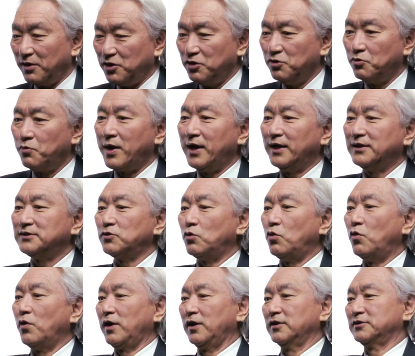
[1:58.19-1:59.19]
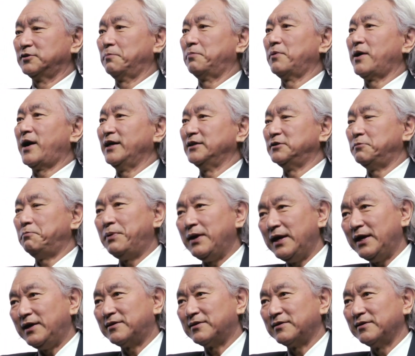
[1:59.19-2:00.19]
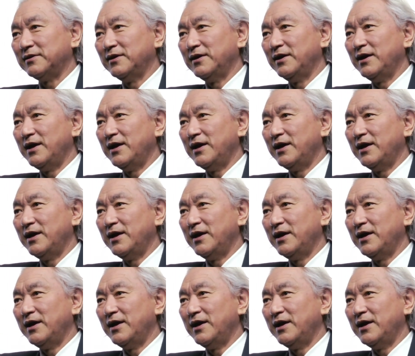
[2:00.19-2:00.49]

U.S. oil supplies peaked,